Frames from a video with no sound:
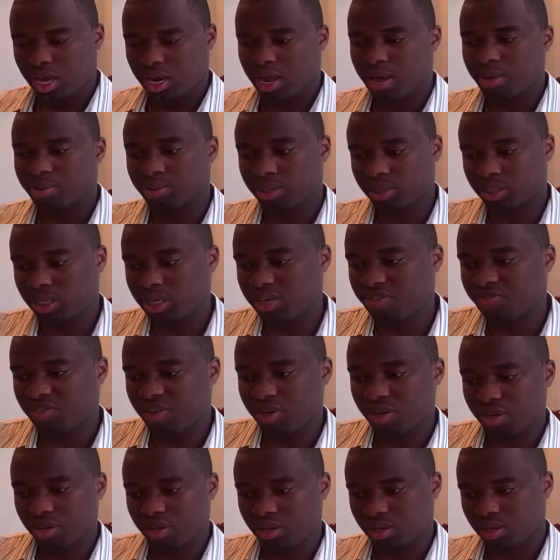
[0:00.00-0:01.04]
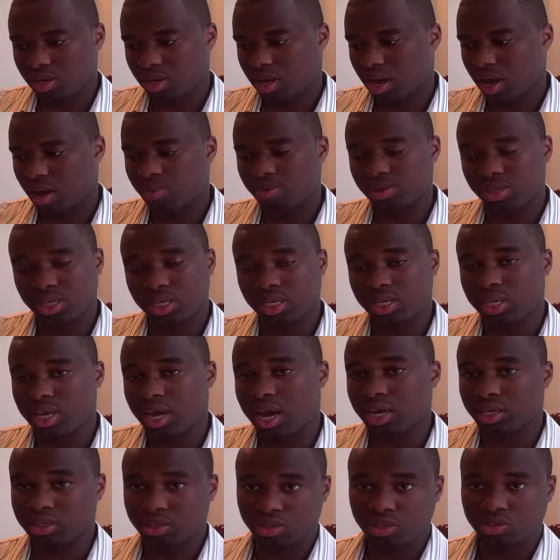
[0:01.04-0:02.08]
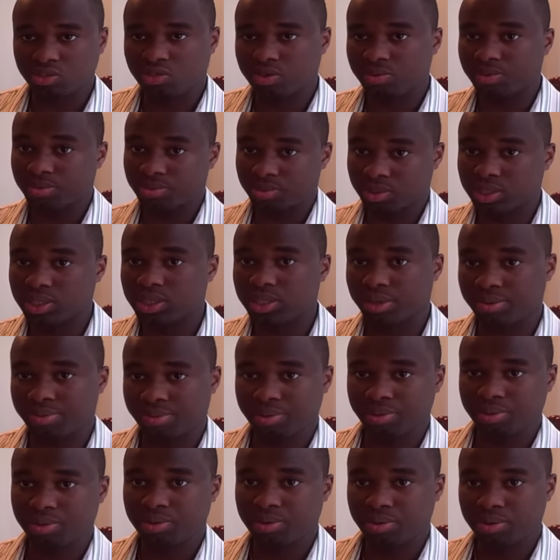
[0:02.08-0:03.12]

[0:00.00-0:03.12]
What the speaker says: And I was in the doctors from December.